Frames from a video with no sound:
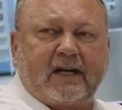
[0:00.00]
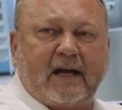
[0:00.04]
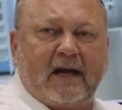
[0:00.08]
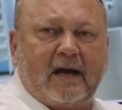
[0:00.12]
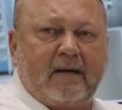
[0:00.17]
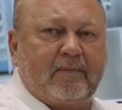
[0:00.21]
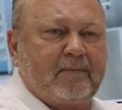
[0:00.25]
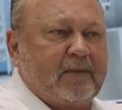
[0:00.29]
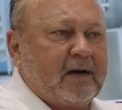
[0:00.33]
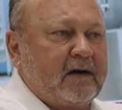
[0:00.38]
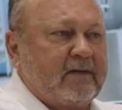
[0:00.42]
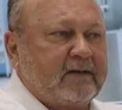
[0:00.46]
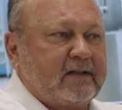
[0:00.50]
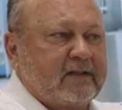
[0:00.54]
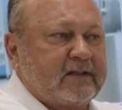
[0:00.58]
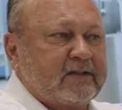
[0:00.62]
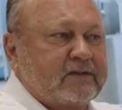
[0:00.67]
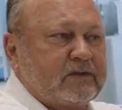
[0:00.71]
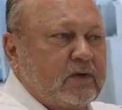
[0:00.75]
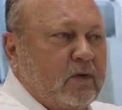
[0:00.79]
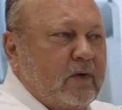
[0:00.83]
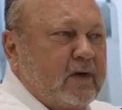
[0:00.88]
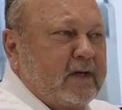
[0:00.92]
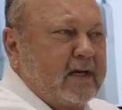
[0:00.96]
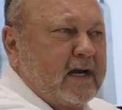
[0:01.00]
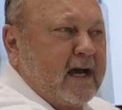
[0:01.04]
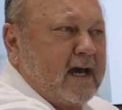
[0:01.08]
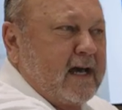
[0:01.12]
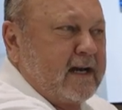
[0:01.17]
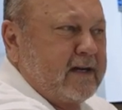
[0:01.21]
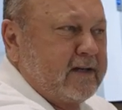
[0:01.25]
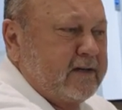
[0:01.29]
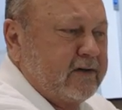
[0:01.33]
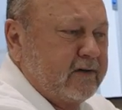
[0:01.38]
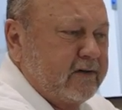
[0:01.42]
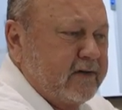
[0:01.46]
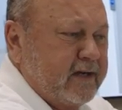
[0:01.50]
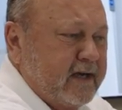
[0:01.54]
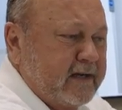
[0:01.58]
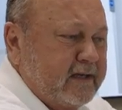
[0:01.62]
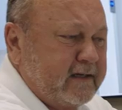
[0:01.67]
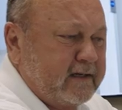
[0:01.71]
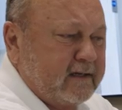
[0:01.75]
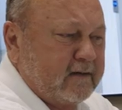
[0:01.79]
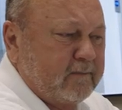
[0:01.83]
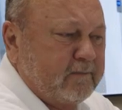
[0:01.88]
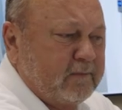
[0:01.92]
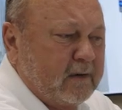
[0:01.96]
compounding is going on in your
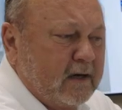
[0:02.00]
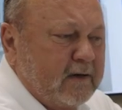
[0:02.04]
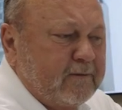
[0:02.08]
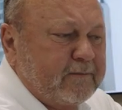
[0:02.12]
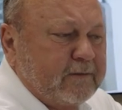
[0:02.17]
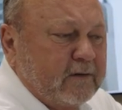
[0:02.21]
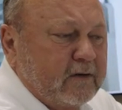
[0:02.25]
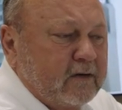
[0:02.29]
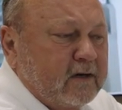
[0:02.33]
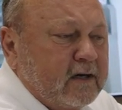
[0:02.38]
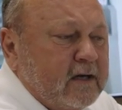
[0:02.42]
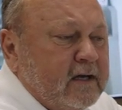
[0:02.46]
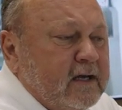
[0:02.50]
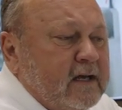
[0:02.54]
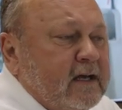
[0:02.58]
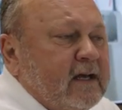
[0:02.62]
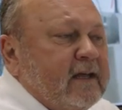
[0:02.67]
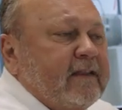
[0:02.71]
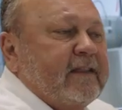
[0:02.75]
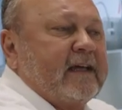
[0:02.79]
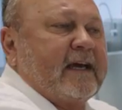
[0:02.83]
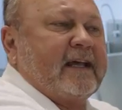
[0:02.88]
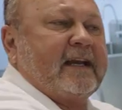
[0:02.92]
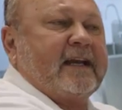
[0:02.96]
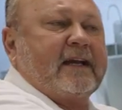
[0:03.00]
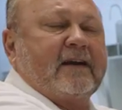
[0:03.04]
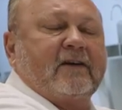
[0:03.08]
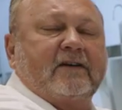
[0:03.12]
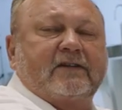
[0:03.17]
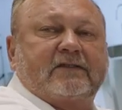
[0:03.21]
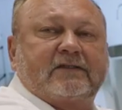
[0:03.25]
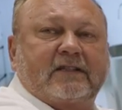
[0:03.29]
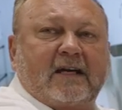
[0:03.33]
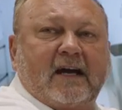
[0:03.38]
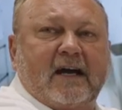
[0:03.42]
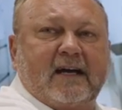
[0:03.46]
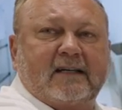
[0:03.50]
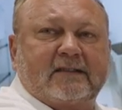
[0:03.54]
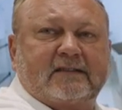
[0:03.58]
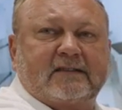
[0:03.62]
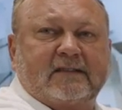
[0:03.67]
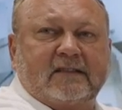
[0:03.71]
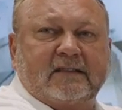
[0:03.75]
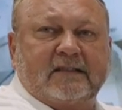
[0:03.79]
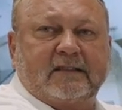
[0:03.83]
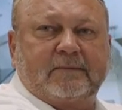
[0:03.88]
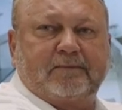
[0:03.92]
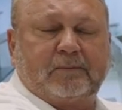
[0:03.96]
negative buffer. That air is
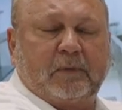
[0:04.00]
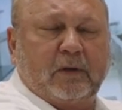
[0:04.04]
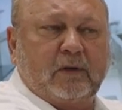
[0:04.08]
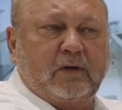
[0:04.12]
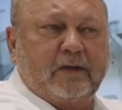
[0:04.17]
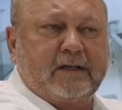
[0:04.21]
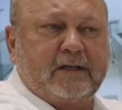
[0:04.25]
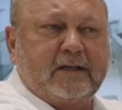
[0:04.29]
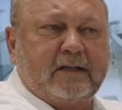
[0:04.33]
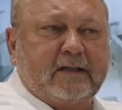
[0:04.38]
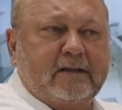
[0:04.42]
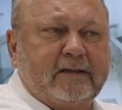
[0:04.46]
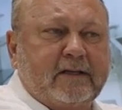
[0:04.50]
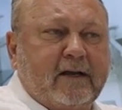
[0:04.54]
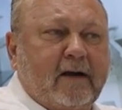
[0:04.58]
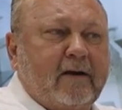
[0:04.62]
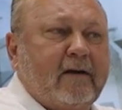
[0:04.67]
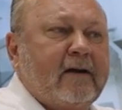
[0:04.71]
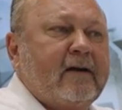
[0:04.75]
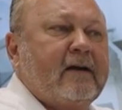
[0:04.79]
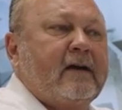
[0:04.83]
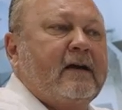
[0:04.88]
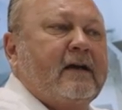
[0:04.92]
constantly pulling in there.